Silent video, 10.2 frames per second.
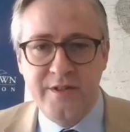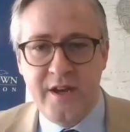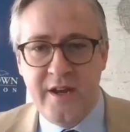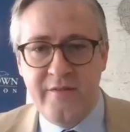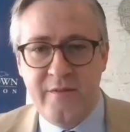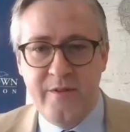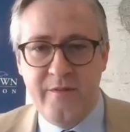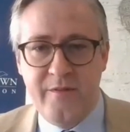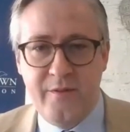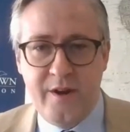He
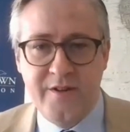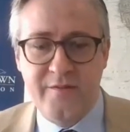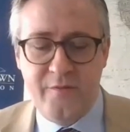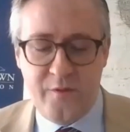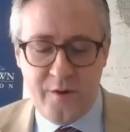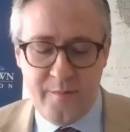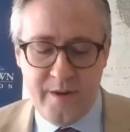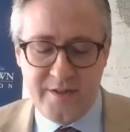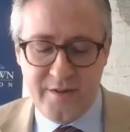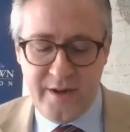resigned from the Russian
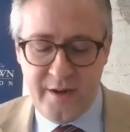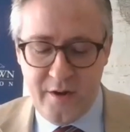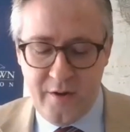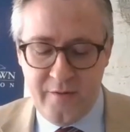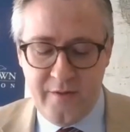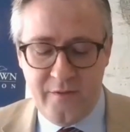Foreign Ministry